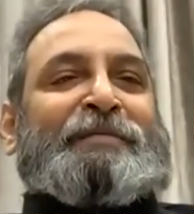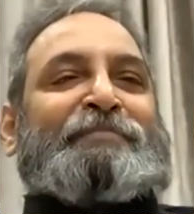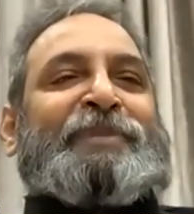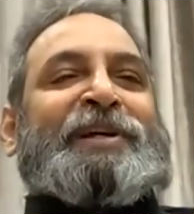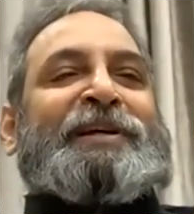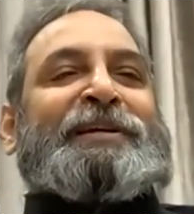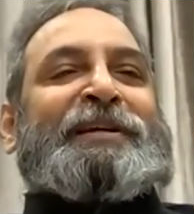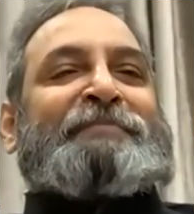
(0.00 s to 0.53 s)

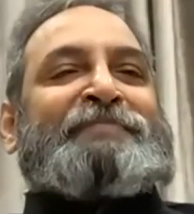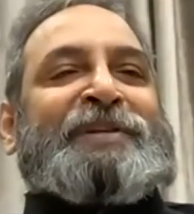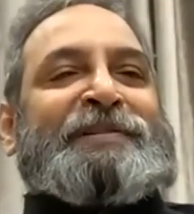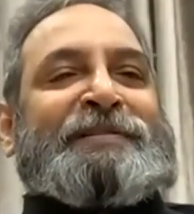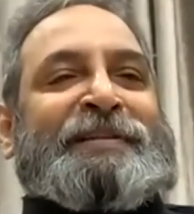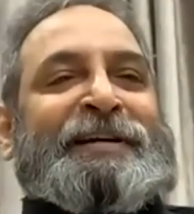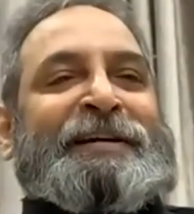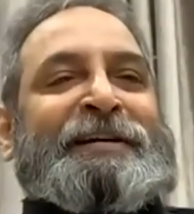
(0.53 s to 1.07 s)
being kept
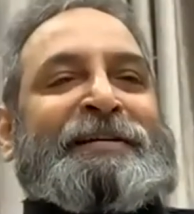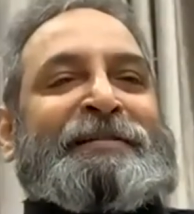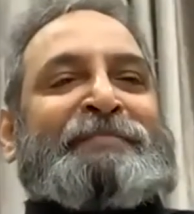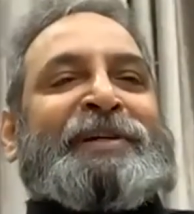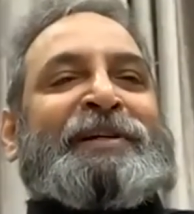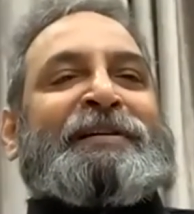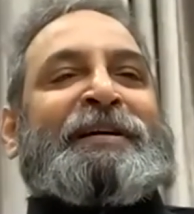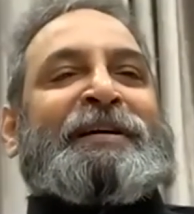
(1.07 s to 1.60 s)
aside,
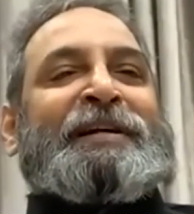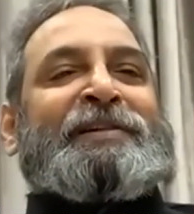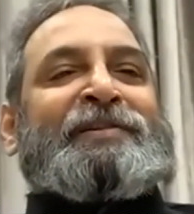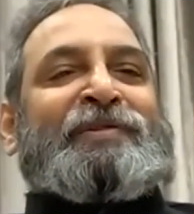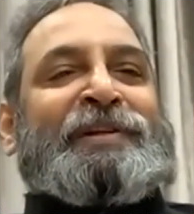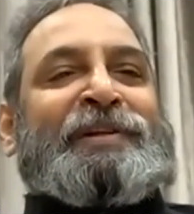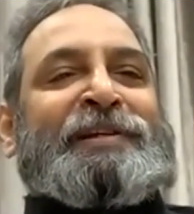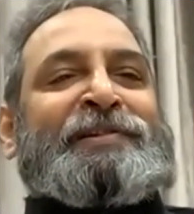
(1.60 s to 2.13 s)
being
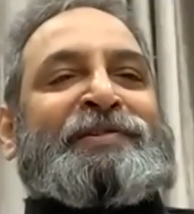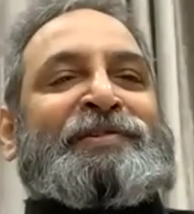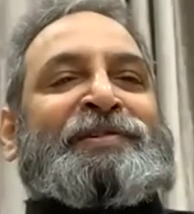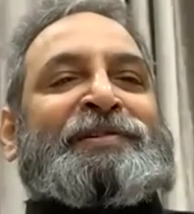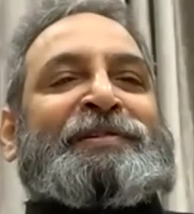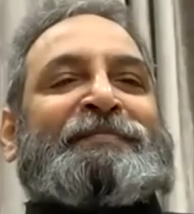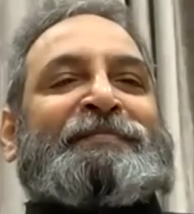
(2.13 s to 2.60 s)
isolated,